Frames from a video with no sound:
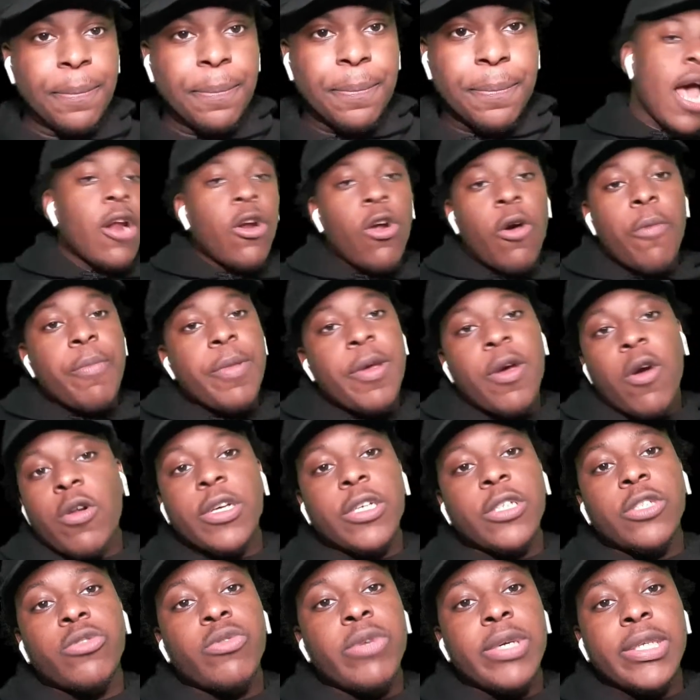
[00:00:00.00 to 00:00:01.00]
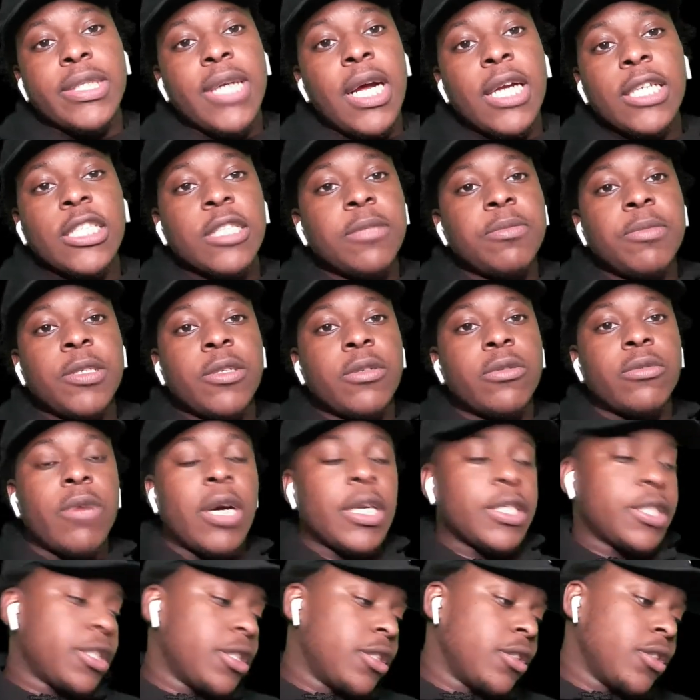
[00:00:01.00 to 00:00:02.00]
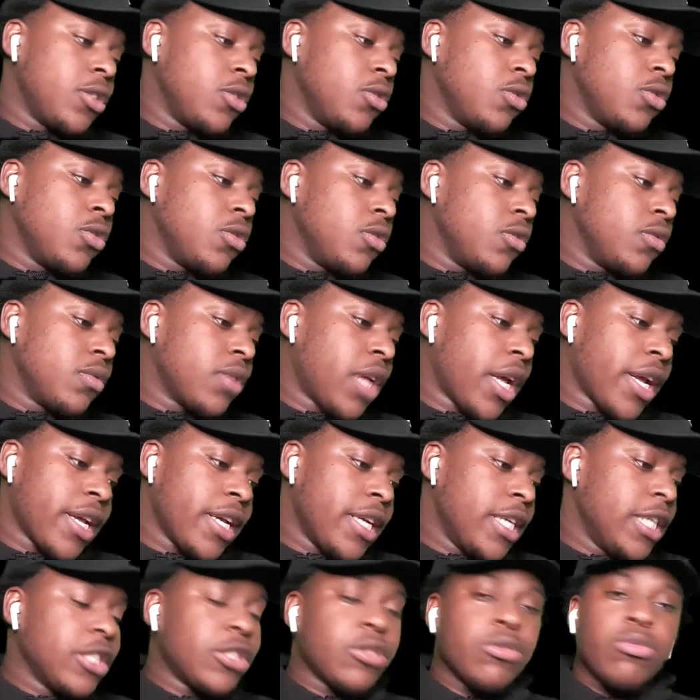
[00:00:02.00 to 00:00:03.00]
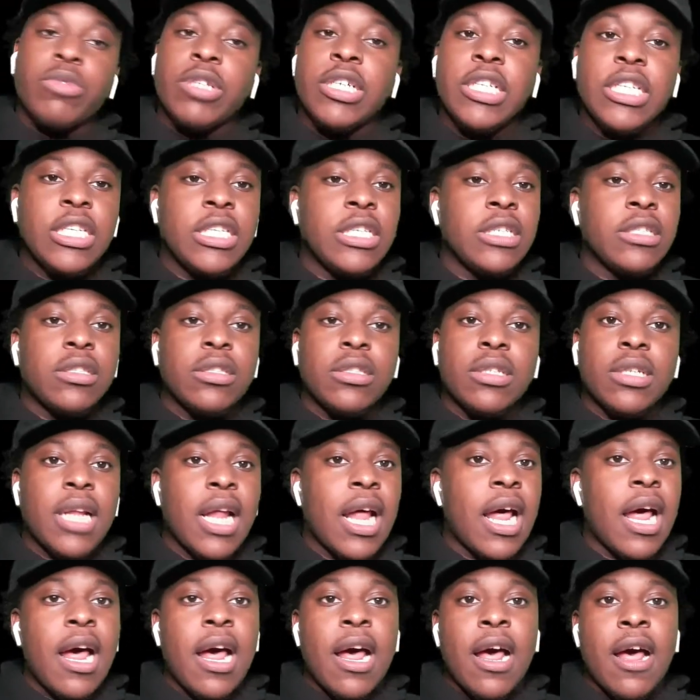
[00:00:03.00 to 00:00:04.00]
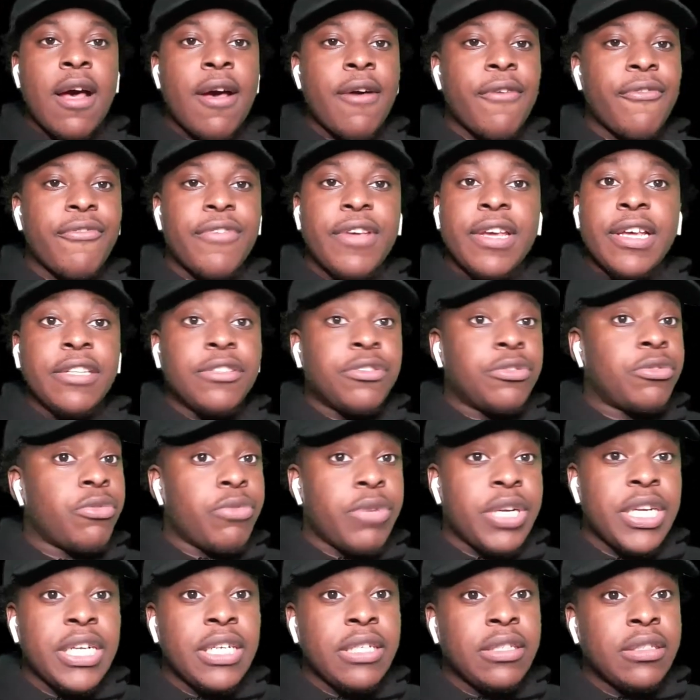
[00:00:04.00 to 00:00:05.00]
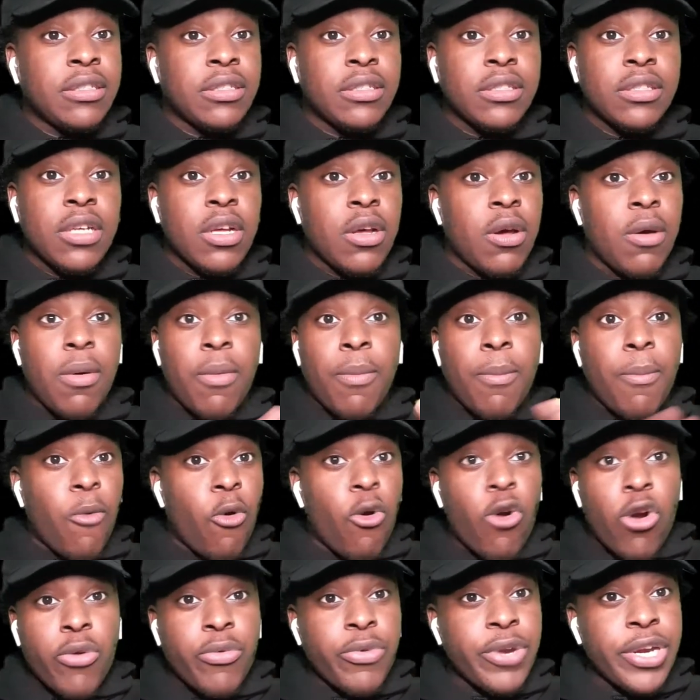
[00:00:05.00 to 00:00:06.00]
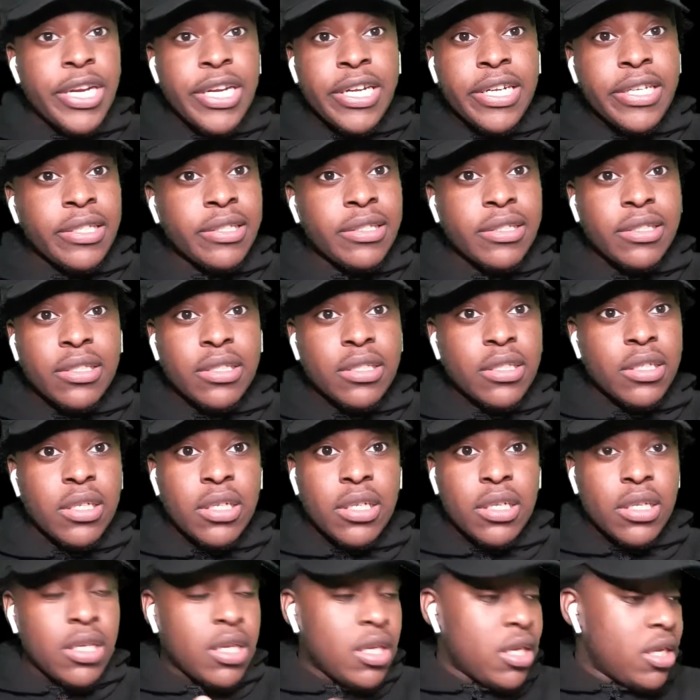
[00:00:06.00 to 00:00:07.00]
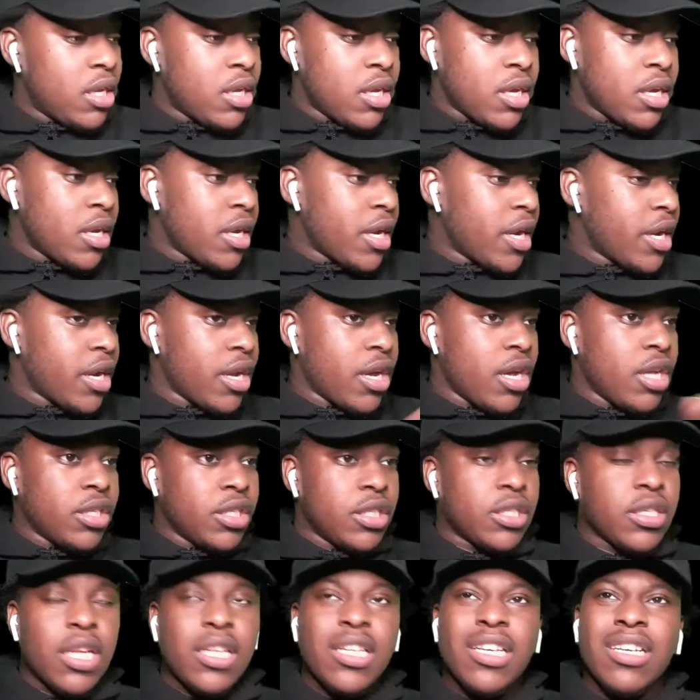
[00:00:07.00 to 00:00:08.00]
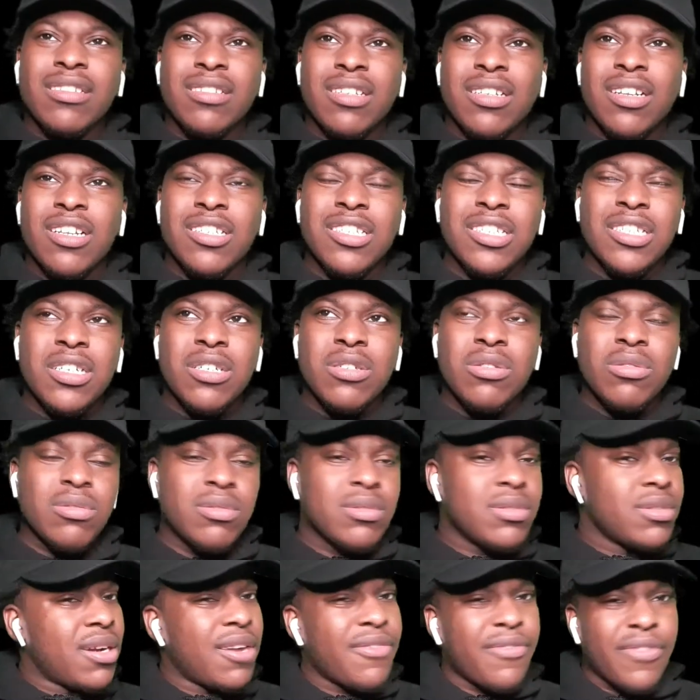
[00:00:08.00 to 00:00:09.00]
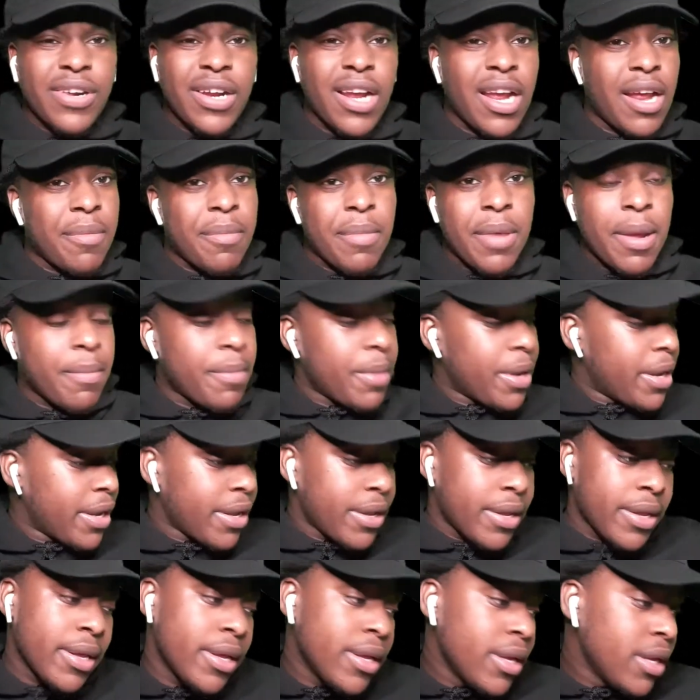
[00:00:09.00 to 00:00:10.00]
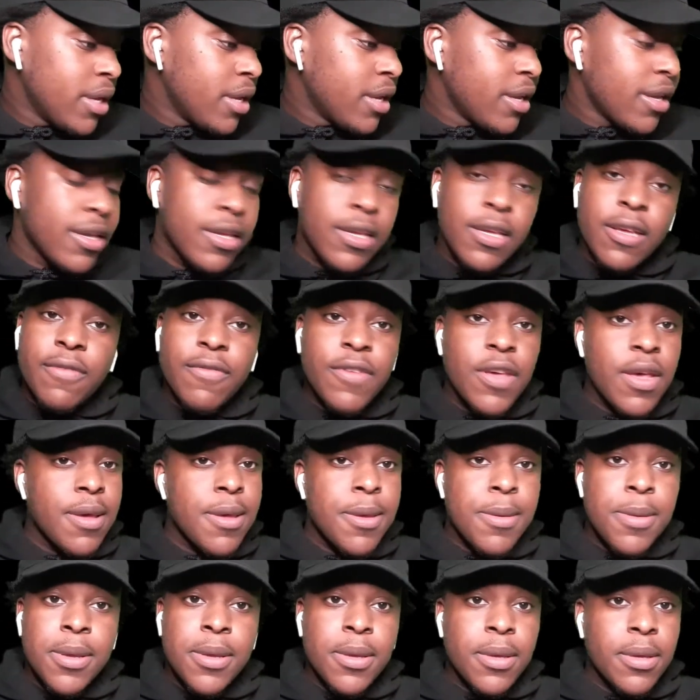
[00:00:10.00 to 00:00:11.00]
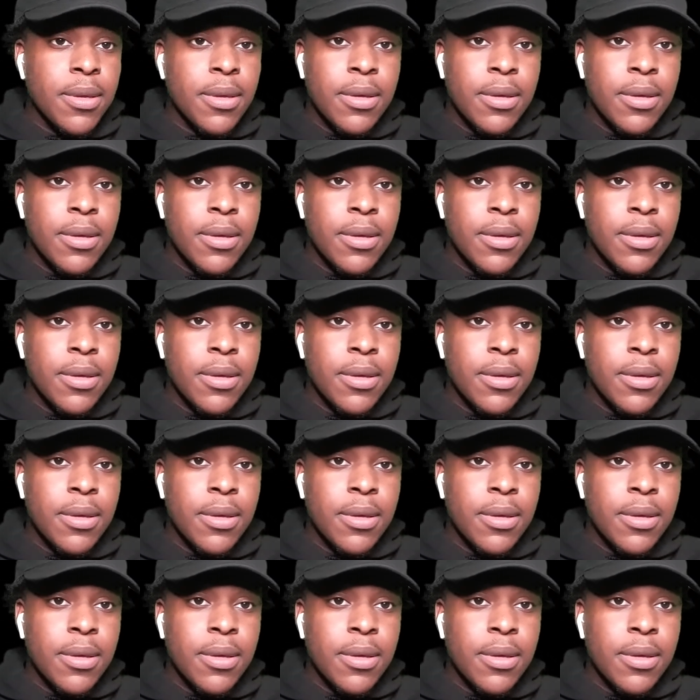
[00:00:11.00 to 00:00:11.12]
I don't be on his Twitch. I just be on watching his YouTube. Like, it's Reese, Love, it's Reese, more Reese, and the other, I think it's another channel. Forgot, man, but you feel me?